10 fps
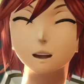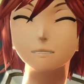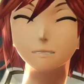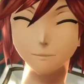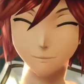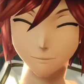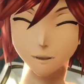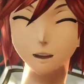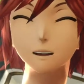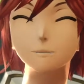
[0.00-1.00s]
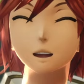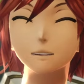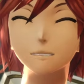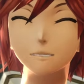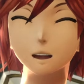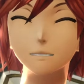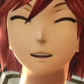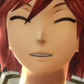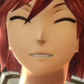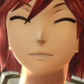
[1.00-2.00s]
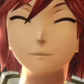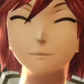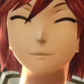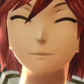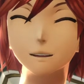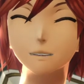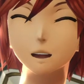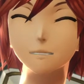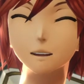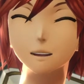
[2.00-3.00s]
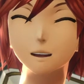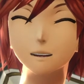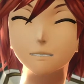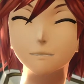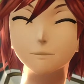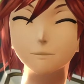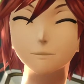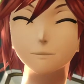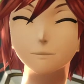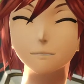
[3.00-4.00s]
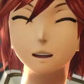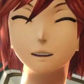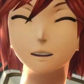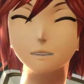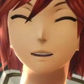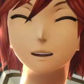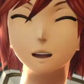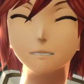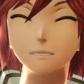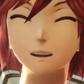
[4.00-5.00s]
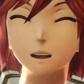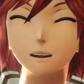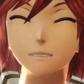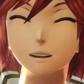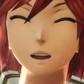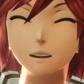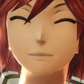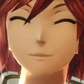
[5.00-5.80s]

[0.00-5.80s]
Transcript: I, I want to protect this place. Not just for me, but so they have somewhere to come home to.